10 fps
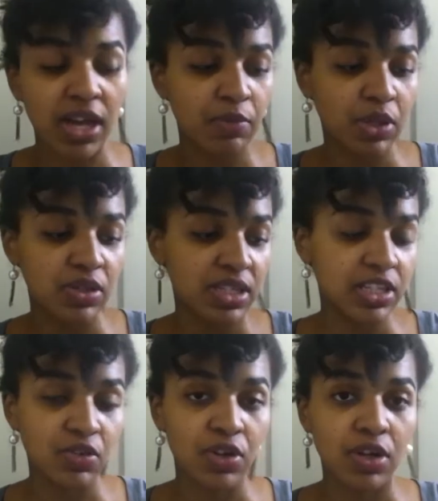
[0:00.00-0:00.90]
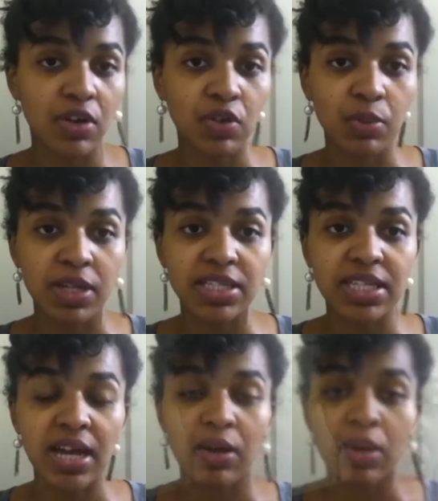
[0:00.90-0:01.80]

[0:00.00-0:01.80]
I've been using this for a few months now.